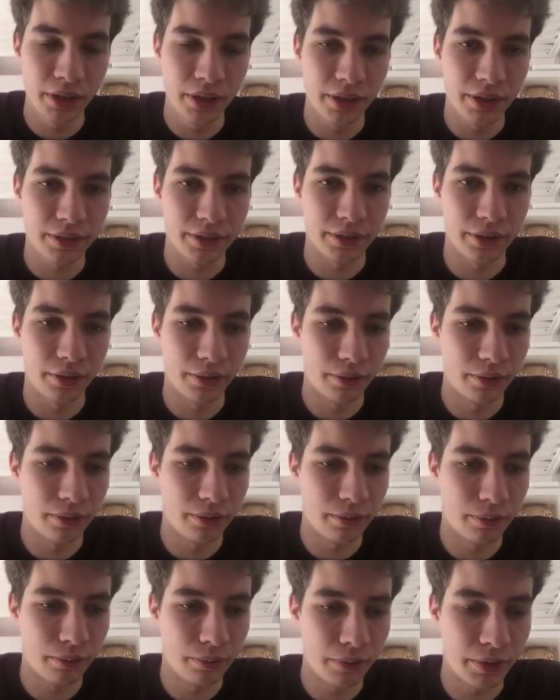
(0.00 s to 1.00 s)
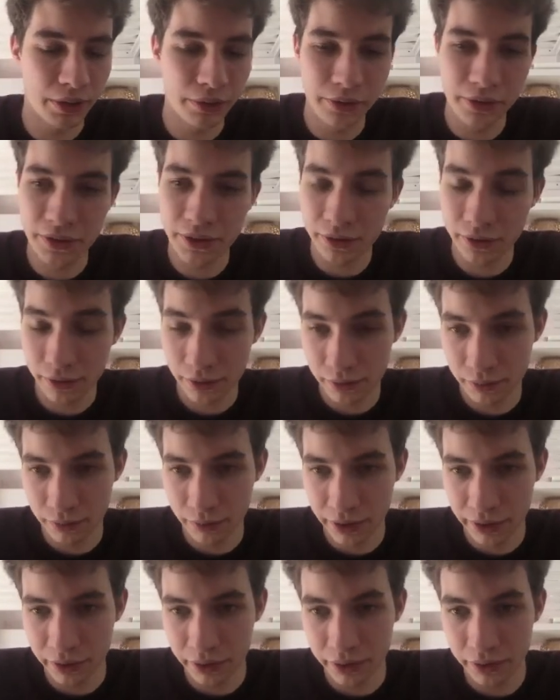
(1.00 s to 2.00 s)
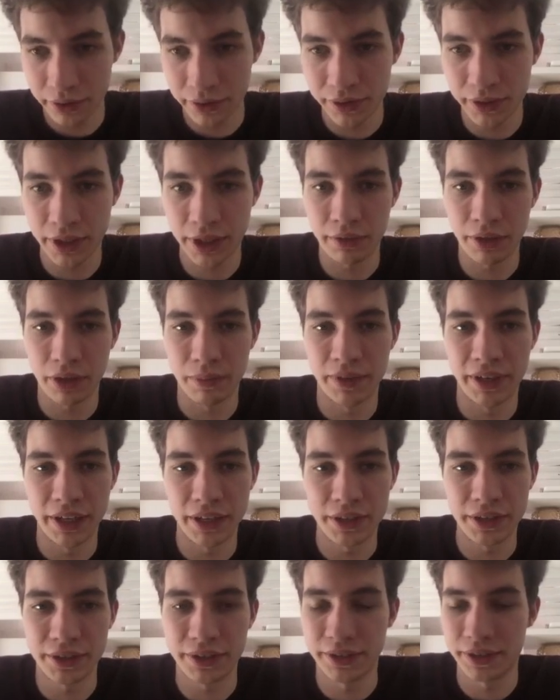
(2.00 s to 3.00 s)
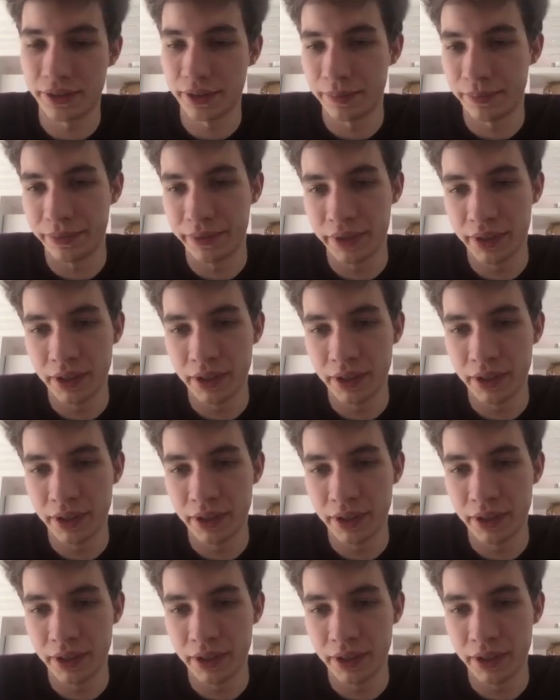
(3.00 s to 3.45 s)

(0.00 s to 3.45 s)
So we are going to consider a recommendation system.